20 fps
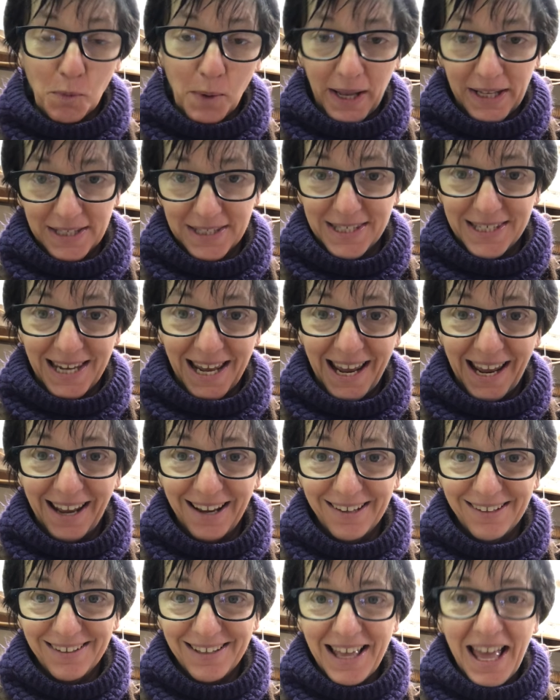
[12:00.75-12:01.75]

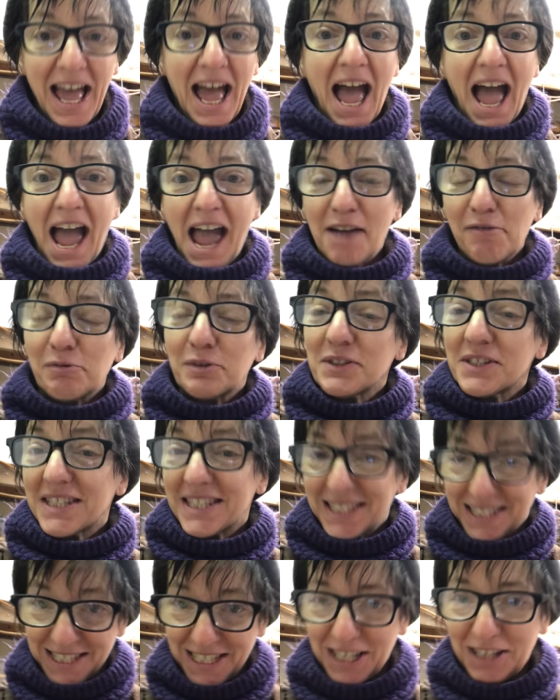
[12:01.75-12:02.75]
Wednesday. I will
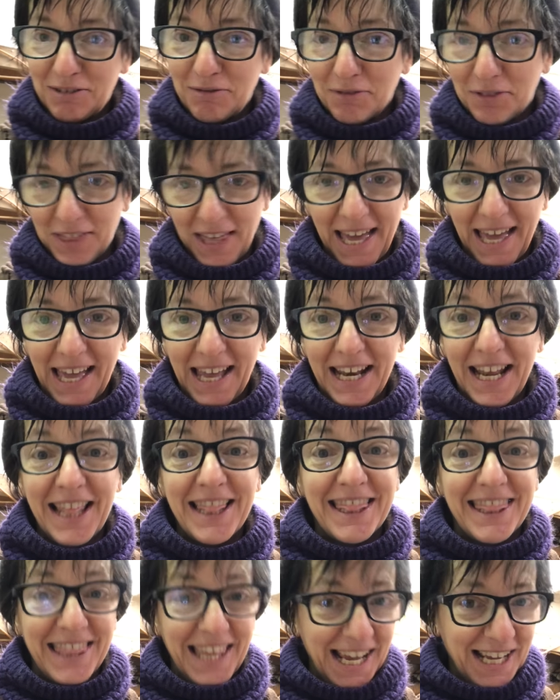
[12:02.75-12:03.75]
see you then.
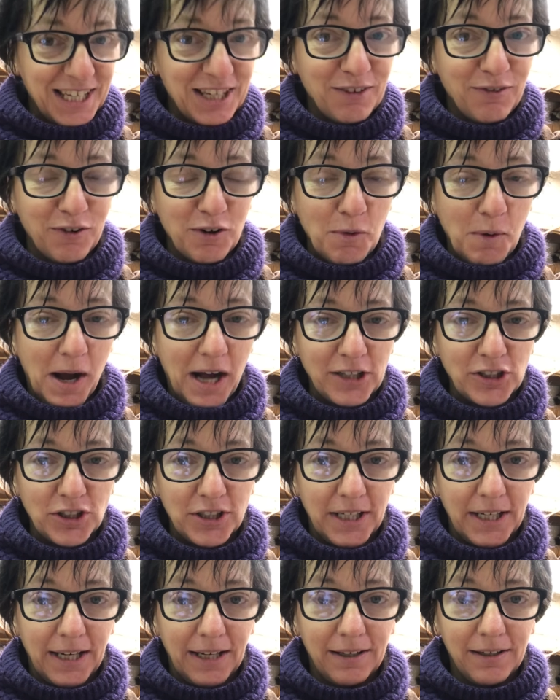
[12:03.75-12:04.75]
Thank you for
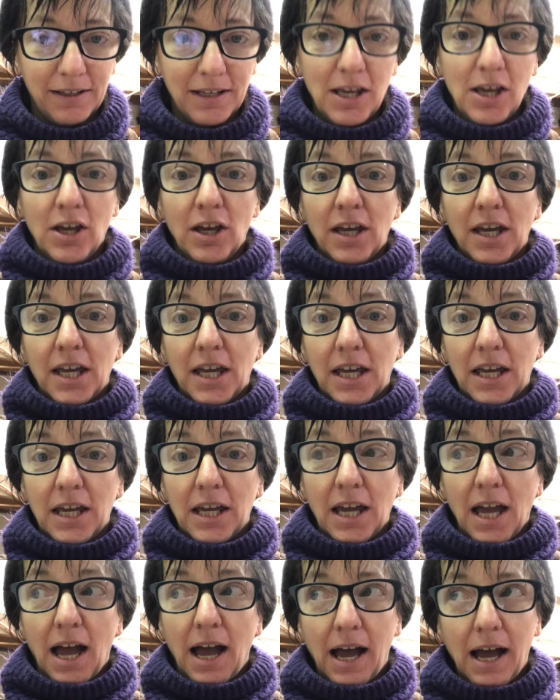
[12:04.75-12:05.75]
watching.
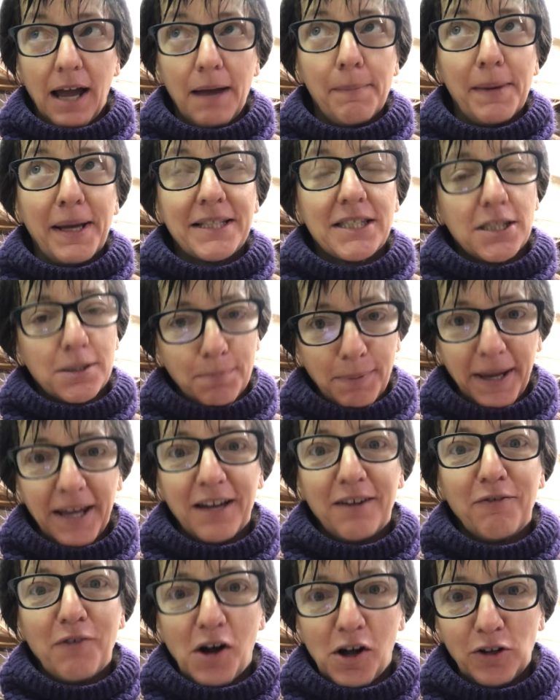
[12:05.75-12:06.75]
I'm at Spike
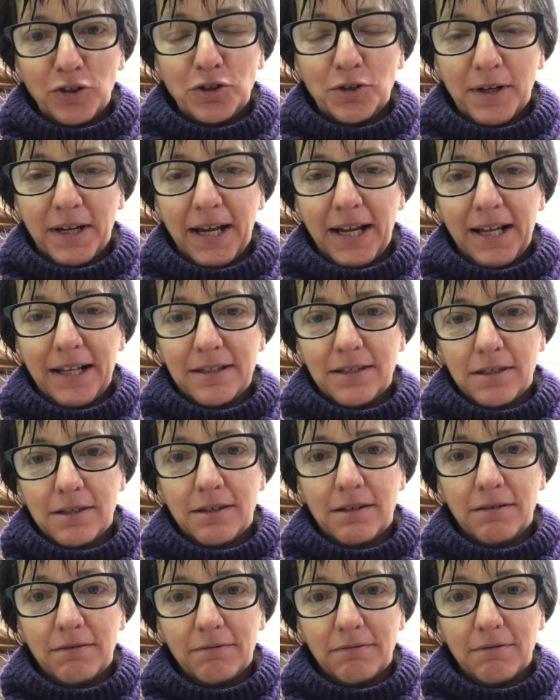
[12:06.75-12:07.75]
of All Trades
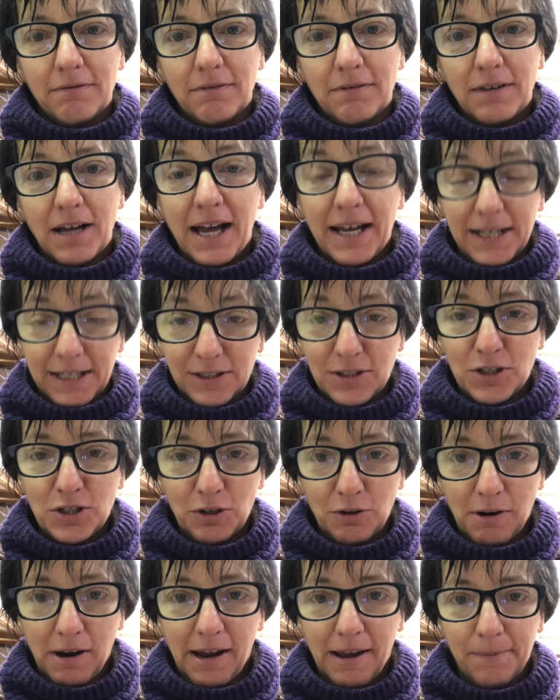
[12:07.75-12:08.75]
on
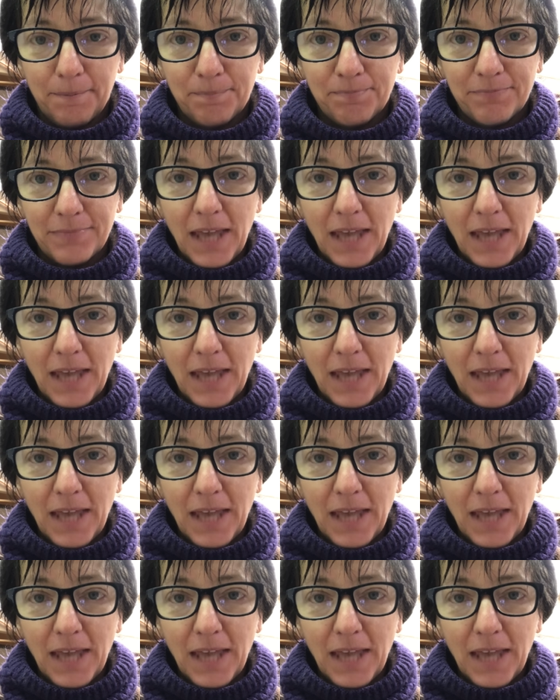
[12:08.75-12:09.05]
Instagram,